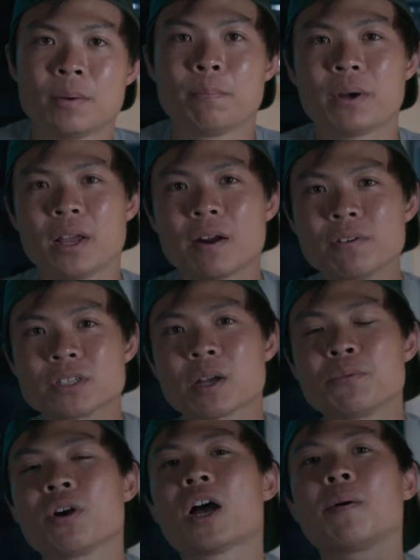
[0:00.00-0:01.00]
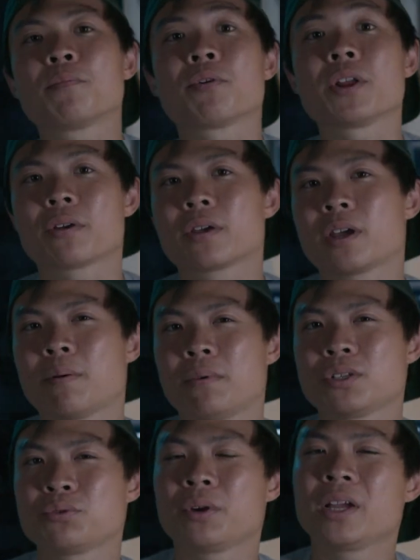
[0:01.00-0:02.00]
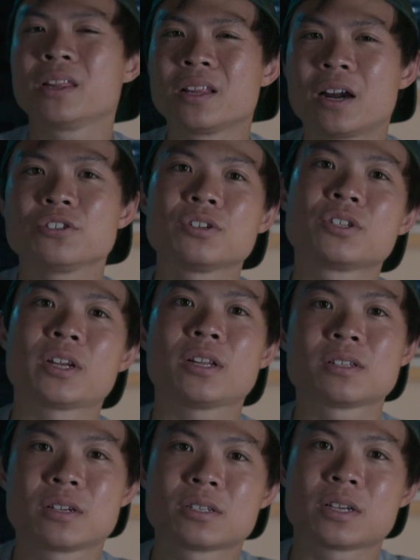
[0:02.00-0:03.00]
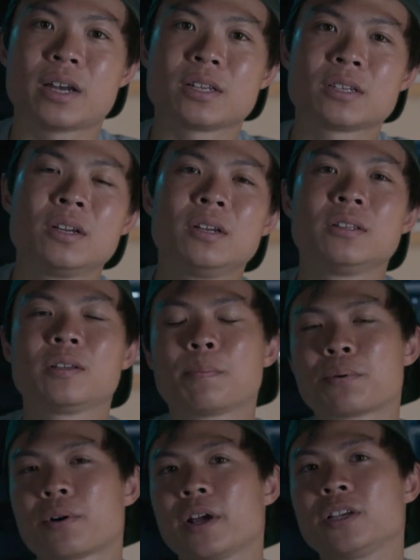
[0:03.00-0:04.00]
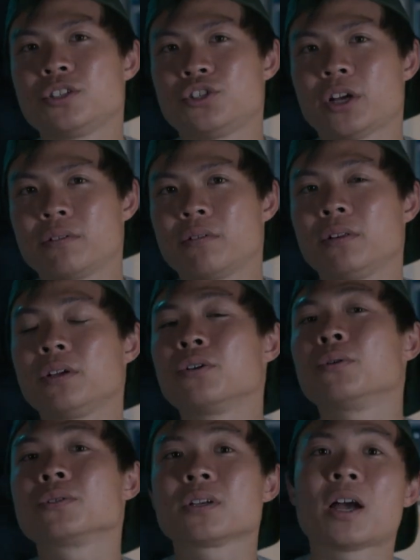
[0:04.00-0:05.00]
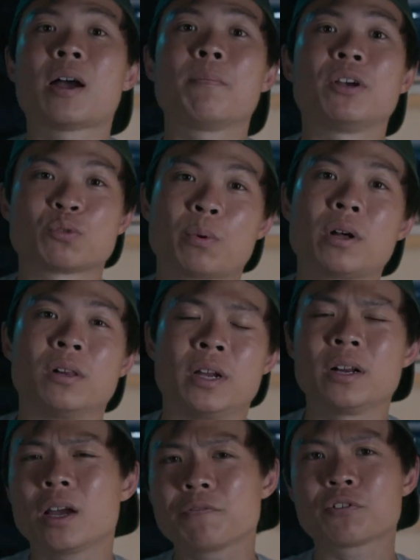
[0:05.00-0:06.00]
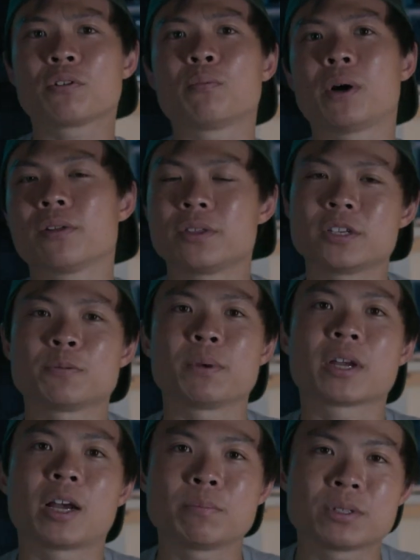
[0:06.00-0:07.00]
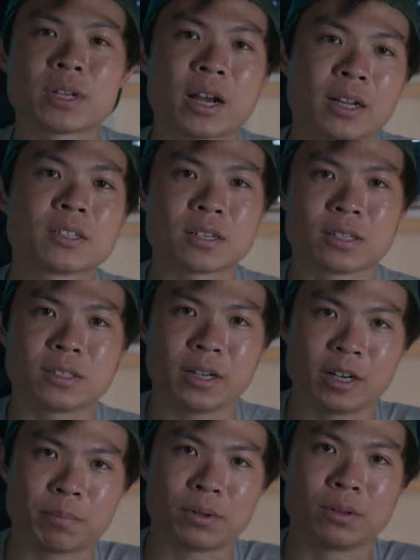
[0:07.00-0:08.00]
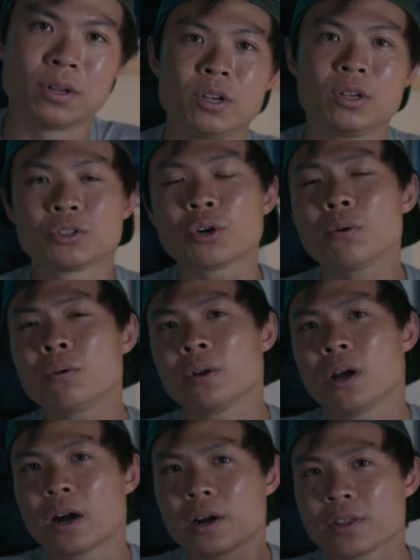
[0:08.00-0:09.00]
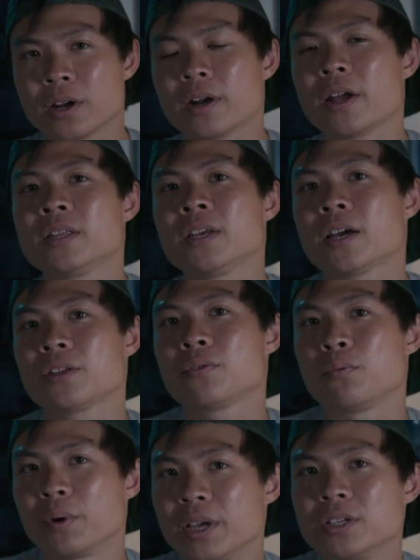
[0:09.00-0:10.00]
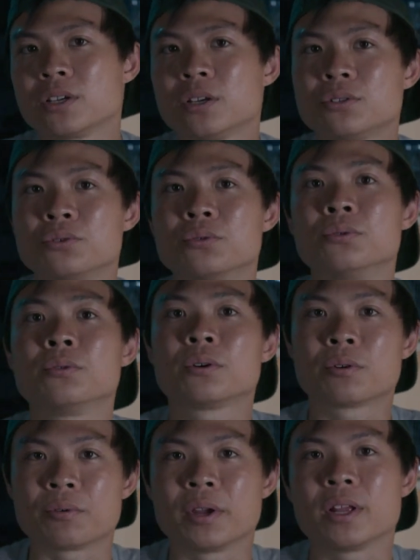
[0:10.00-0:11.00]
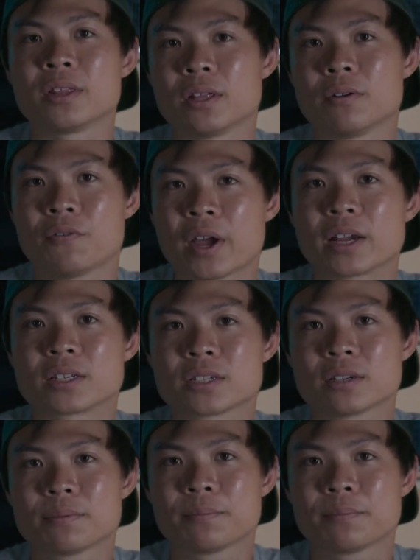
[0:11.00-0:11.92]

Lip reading: But every time you upgrade your camera to a larger sensor size, the price generally goes up as well, and after a while this becomes unsustainable. So, are there any other ways to create that effect?